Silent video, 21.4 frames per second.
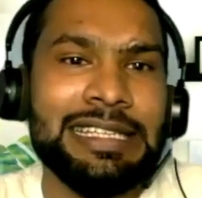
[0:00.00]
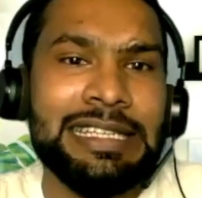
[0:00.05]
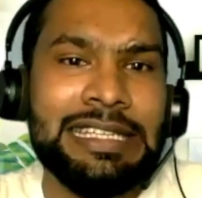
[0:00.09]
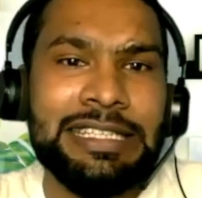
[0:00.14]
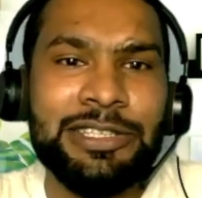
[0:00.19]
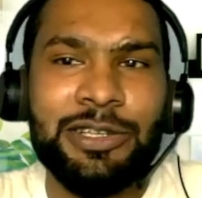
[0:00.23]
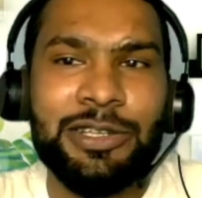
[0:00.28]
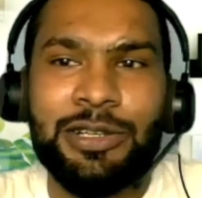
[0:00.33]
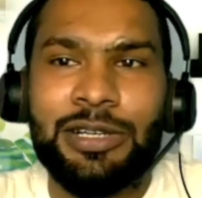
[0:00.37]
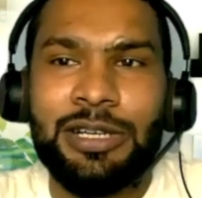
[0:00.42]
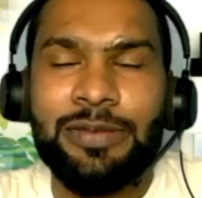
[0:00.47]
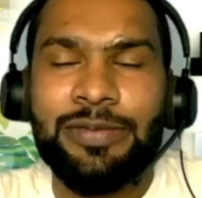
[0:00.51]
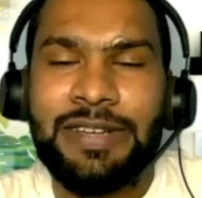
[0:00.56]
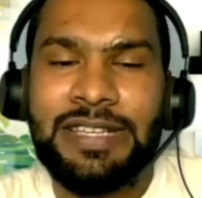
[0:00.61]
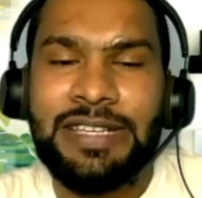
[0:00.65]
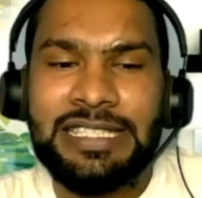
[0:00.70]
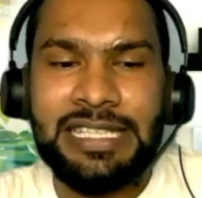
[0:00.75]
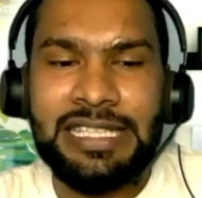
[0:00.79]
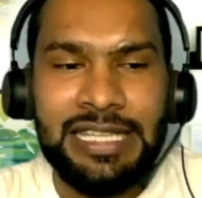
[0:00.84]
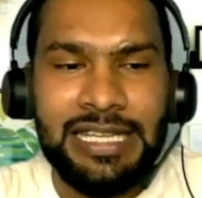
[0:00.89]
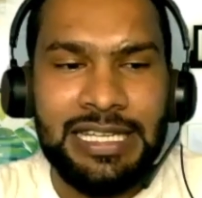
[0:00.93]
So
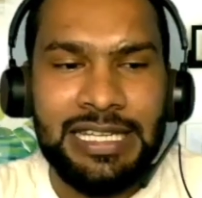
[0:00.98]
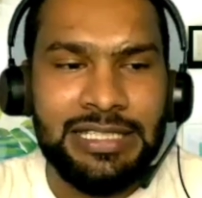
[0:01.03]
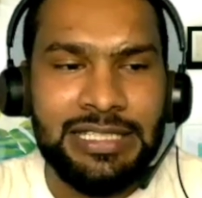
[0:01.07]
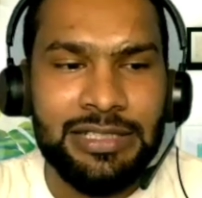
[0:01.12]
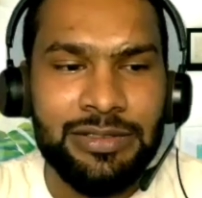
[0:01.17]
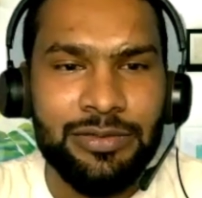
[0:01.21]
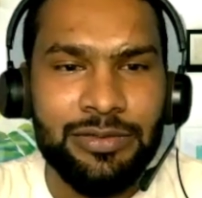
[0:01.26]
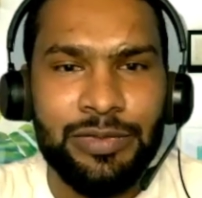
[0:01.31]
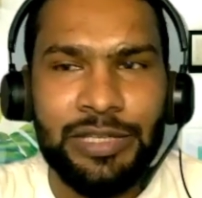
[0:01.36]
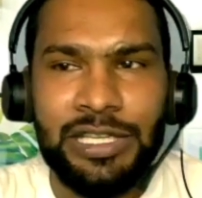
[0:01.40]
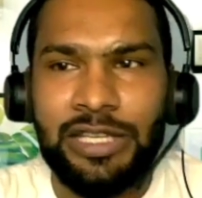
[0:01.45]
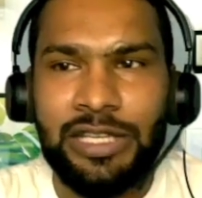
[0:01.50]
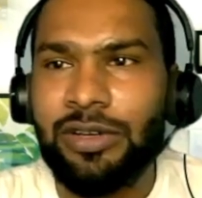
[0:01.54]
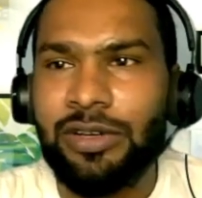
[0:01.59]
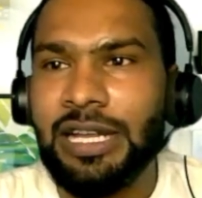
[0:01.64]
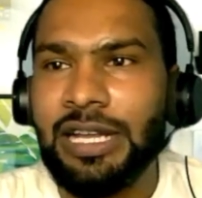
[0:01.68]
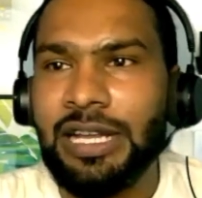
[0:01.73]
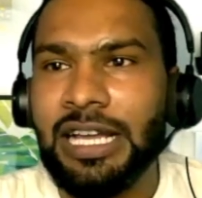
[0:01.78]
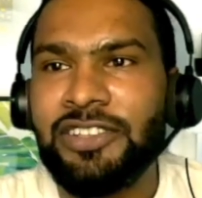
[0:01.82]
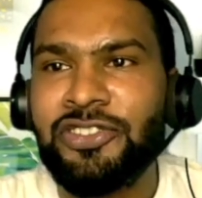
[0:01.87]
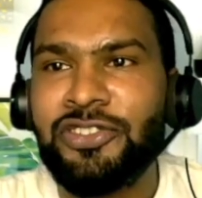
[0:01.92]
first thing that we would
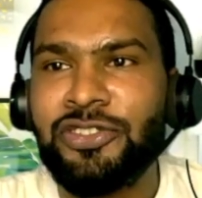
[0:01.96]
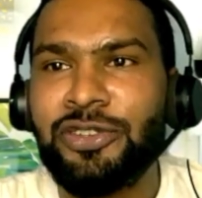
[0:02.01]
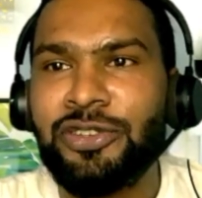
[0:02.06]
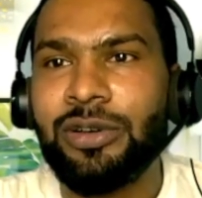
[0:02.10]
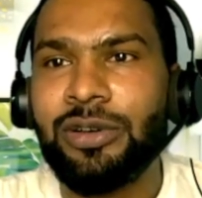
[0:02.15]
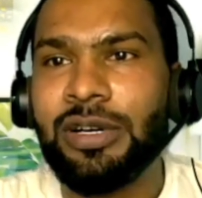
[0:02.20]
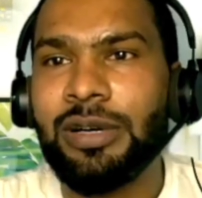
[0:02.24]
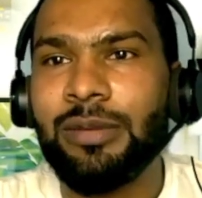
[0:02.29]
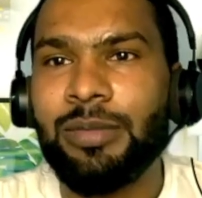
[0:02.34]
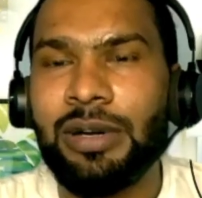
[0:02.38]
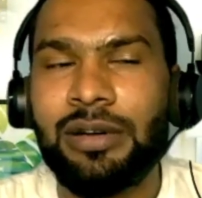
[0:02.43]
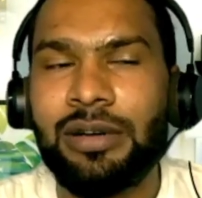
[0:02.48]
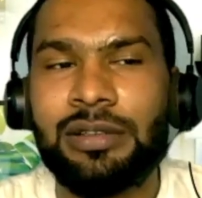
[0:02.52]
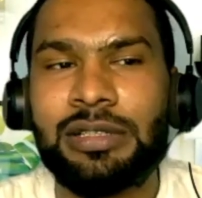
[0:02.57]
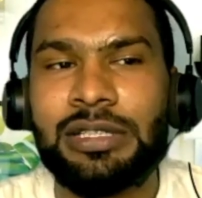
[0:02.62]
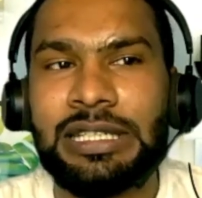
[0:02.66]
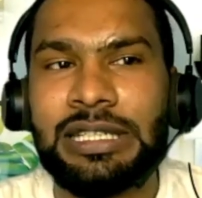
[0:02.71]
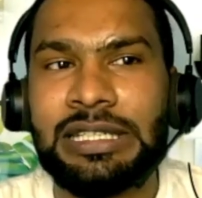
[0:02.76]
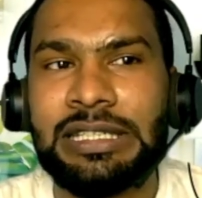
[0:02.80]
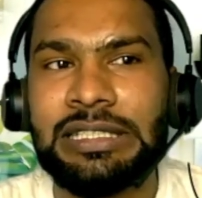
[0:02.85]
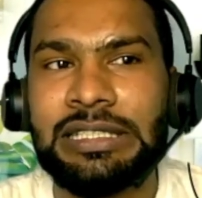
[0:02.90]
like to know about
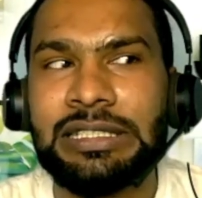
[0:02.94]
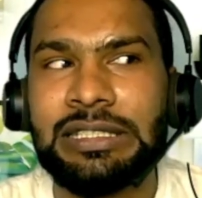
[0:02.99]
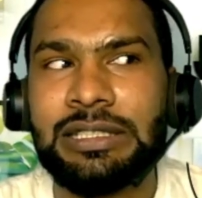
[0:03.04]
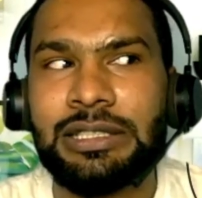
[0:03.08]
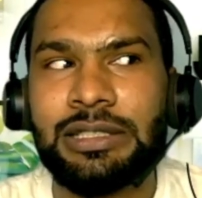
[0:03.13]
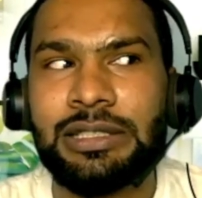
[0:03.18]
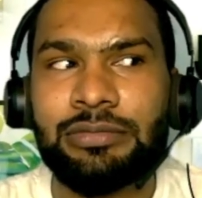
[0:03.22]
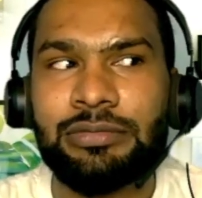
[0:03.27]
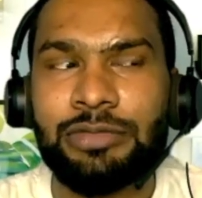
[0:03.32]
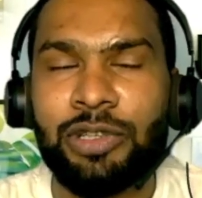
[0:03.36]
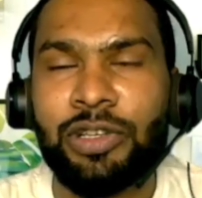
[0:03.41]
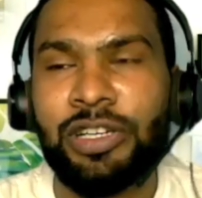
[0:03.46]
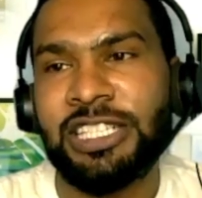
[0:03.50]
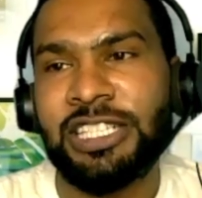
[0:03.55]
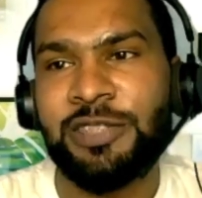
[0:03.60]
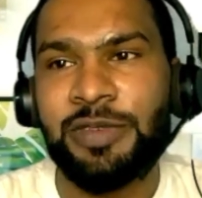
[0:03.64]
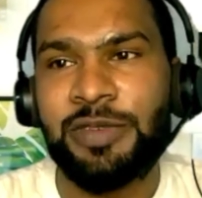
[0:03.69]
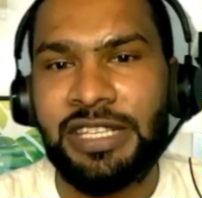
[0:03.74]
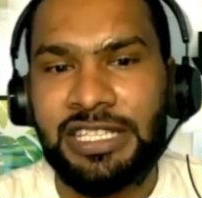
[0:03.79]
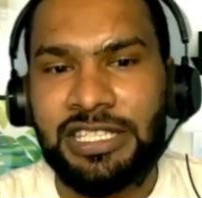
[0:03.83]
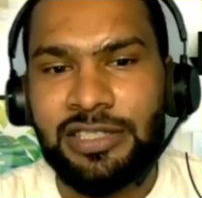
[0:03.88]
is your
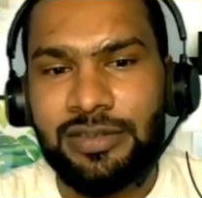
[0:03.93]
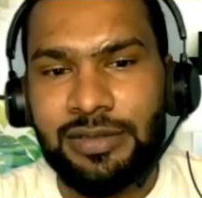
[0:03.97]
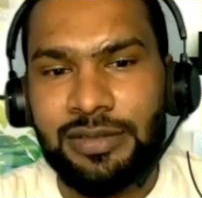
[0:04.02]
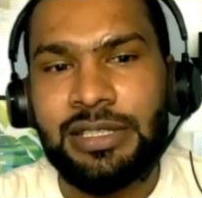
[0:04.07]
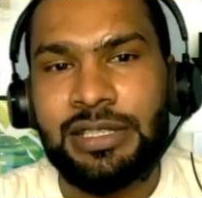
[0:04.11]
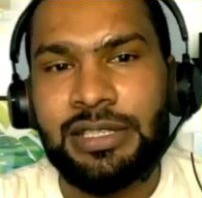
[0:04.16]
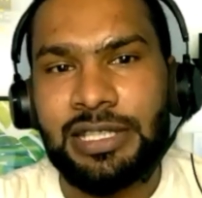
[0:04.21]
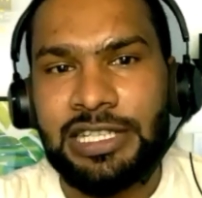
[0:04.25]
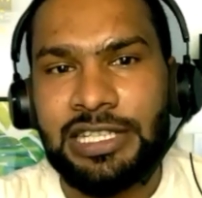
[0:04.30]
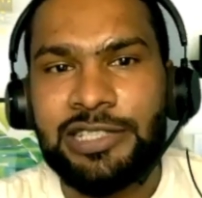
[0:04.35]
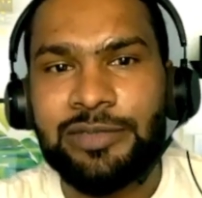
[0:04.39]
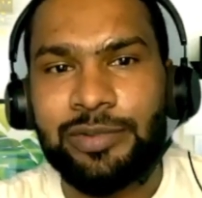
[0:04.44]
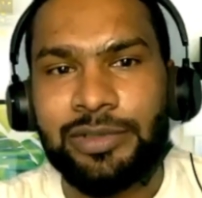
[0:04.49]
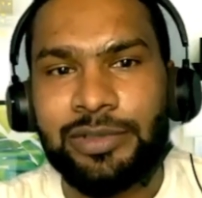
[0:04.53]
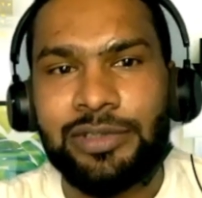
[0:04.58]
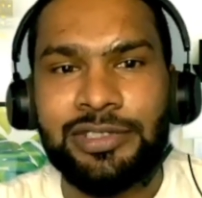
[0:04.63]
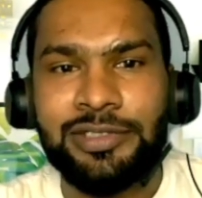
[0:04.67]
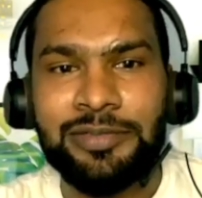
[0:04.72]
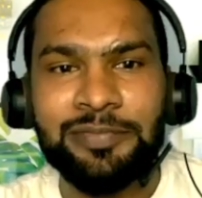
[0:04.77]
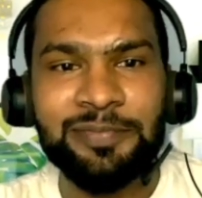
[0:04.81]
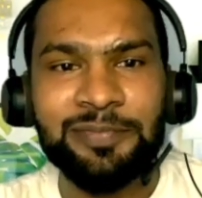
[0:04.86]
experience with
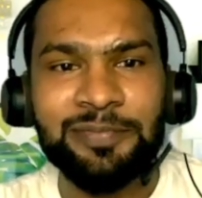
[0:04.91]
Salesforce.